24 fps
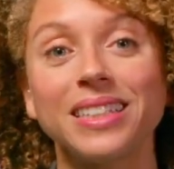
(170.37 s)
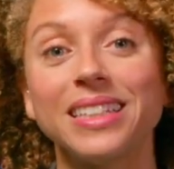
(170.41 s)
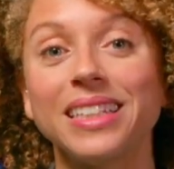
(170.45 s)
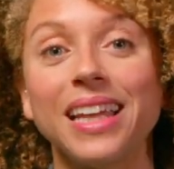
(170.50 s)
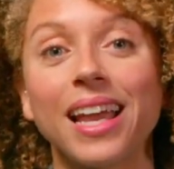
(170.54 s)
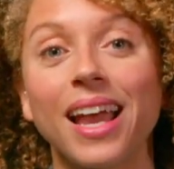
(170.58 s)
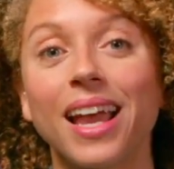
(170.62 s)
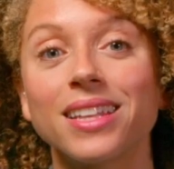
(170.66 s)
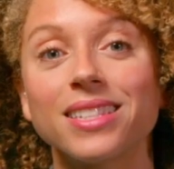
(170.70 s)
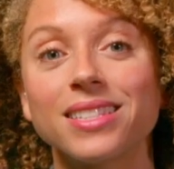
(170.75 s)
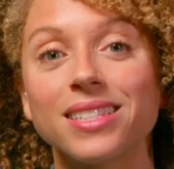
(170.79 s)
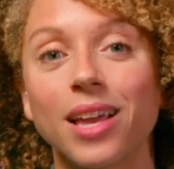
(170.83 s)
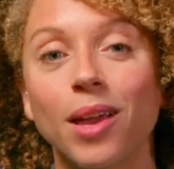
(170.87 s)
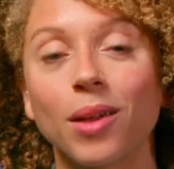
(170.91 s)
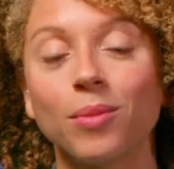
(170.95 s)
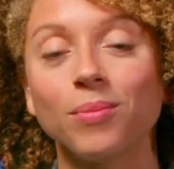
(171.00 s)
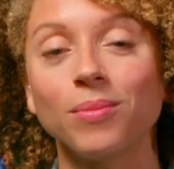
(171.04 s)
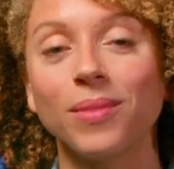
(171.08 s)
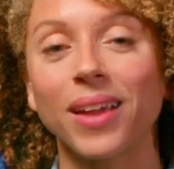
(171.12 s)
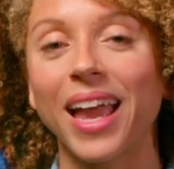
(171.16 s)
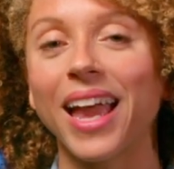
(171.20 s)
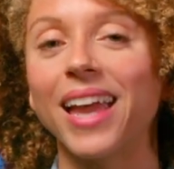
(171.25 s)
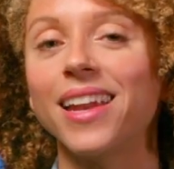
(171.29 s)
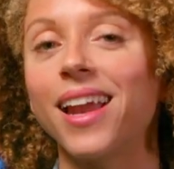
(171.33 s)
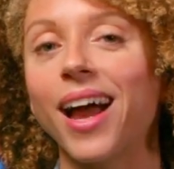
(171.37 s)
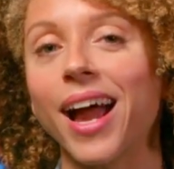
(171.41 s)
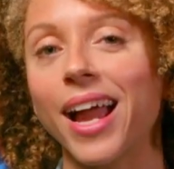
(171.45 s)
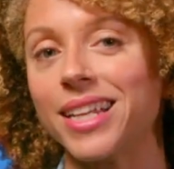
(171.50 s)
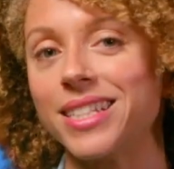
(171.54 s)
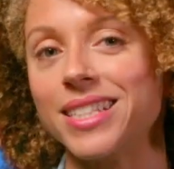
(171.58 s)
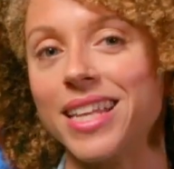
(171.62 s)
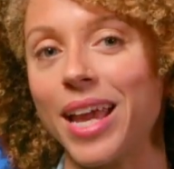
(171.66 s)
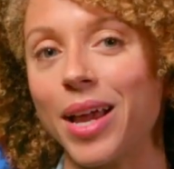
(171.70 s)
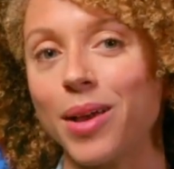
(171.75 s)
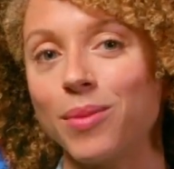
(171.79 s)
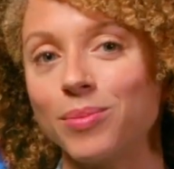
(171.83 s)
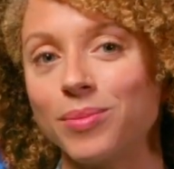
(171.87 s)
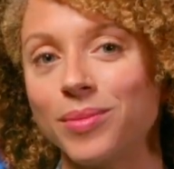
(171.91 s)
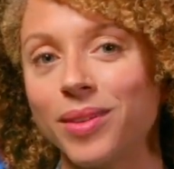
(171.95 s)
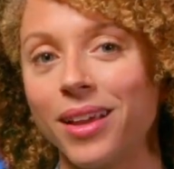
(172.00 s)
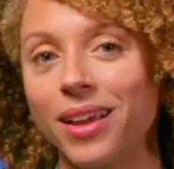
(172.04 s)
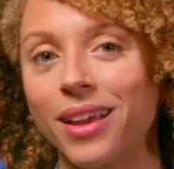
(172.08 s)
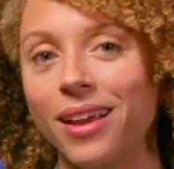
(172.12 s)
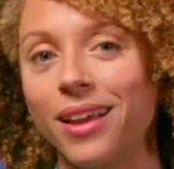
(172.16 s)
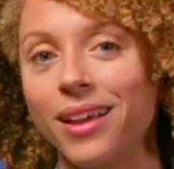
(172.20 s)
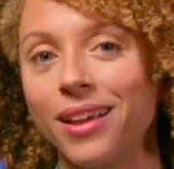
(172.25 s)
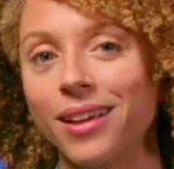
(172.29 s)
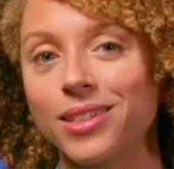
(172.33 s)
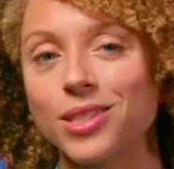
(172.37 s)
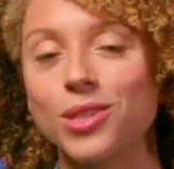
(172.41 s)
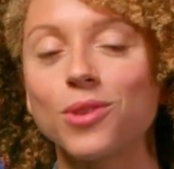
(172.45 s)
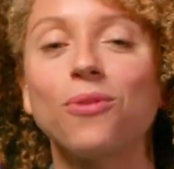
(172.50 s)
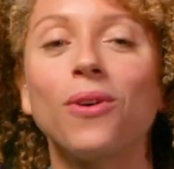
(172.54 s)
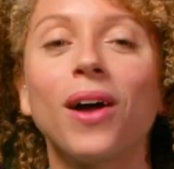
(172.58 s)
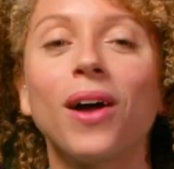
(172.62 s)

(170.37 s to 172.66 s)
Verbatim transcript: ESM, and ITAM. To